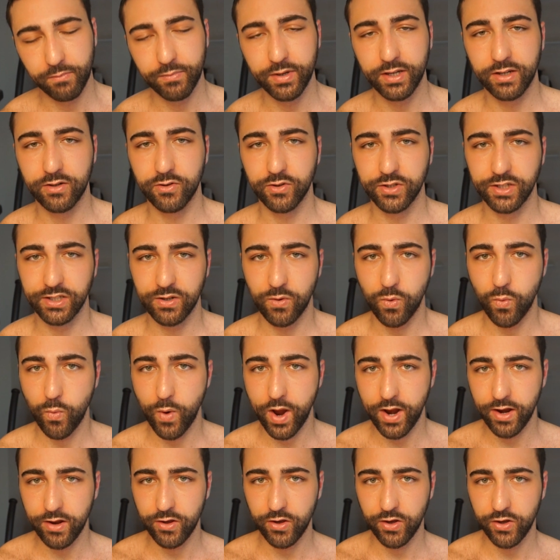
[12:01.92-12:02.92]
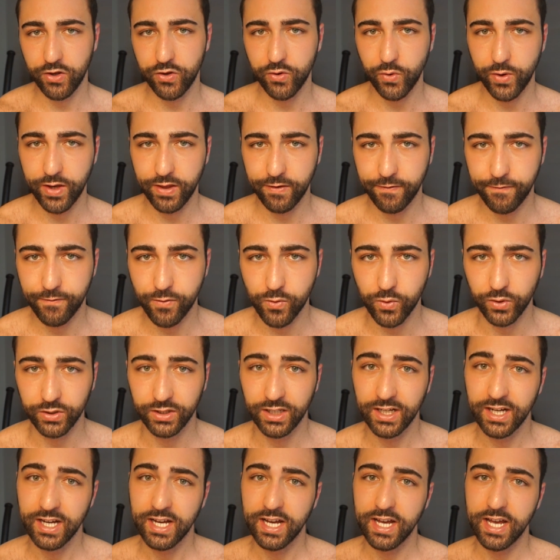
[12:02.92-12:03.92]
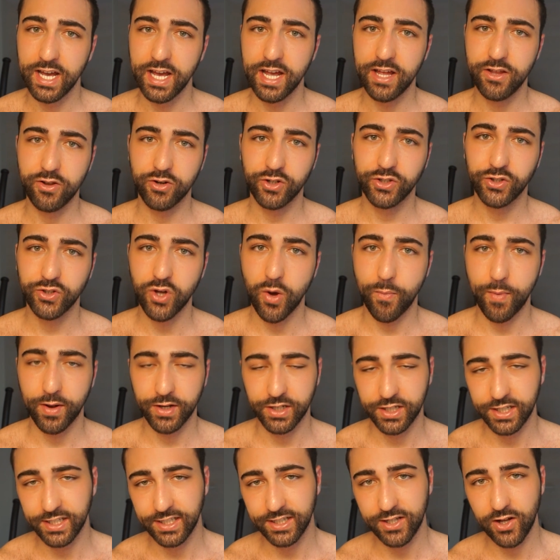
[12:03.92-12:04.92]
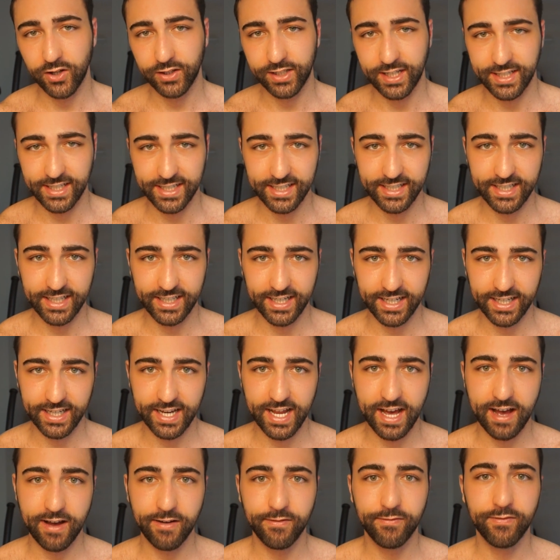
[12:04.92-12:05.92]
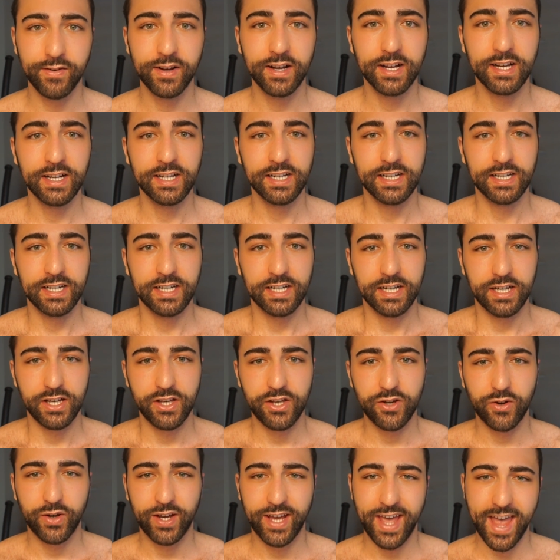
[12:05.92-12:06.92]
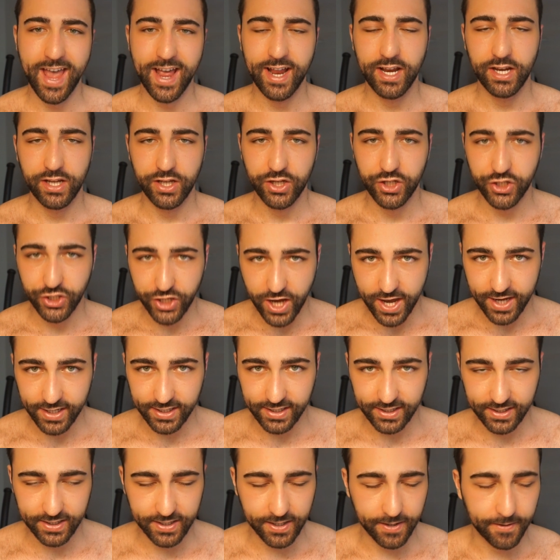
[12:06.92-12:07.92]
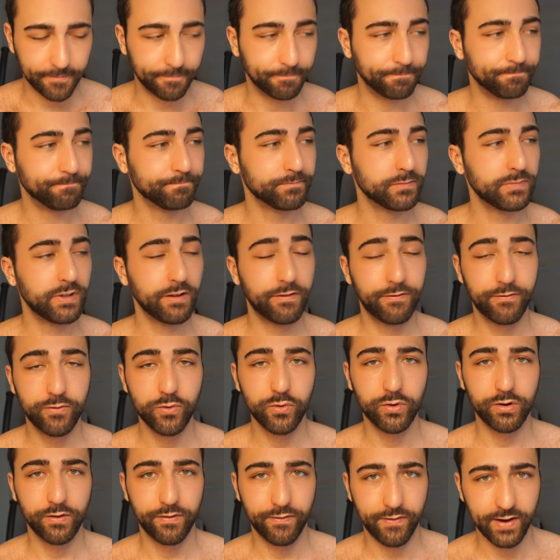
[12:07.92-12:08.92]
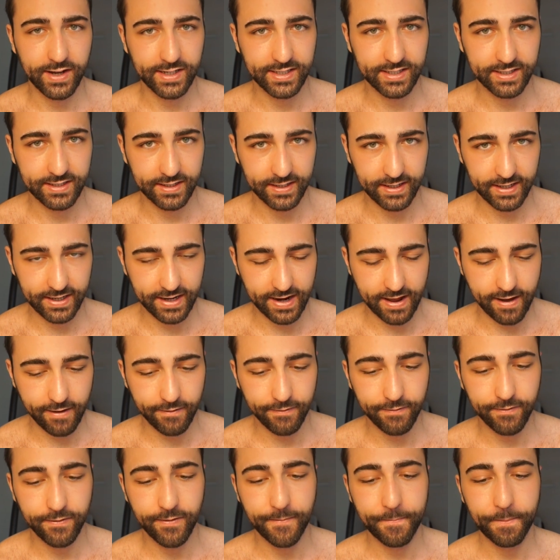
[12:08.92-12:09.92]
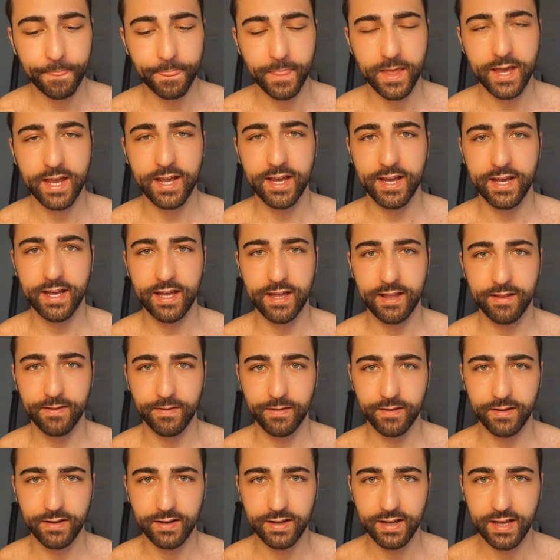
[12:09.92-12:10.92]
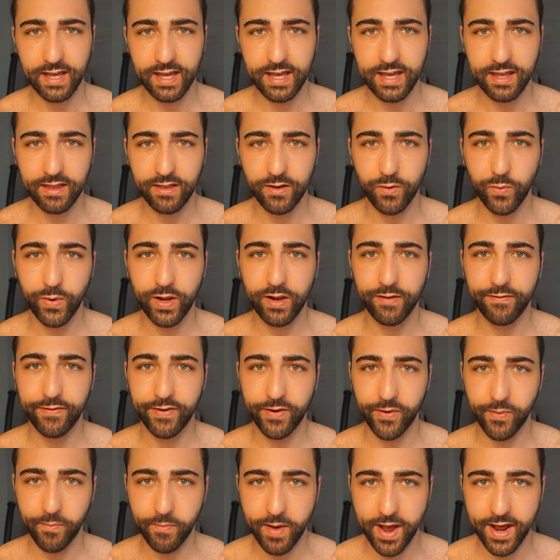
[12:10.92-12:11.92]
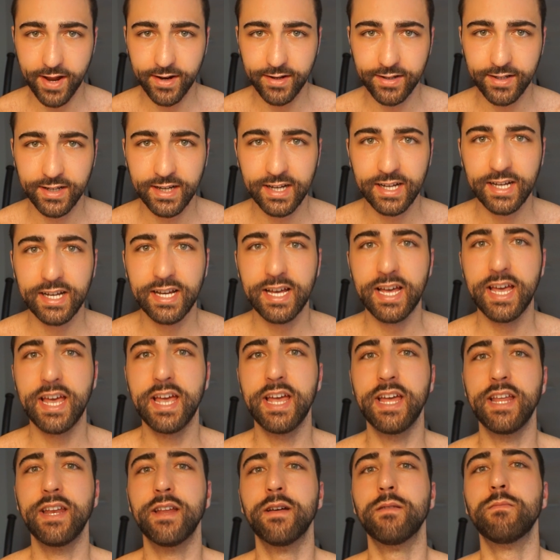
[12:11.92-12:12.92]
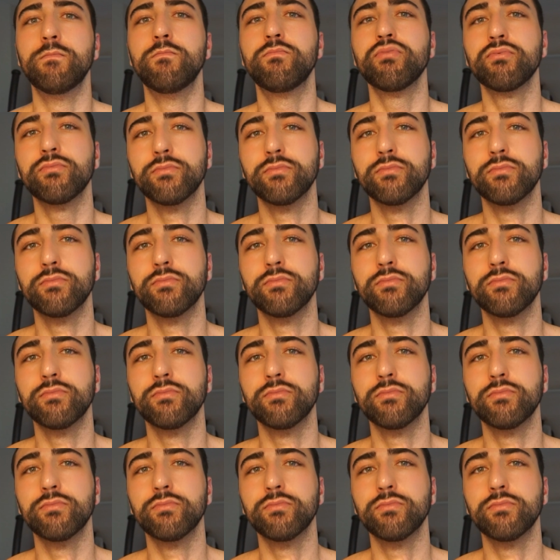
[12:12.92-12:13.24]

Because when you eat food and your stomach is not acidic enough, you can digest the food fast enough, and it will ferment and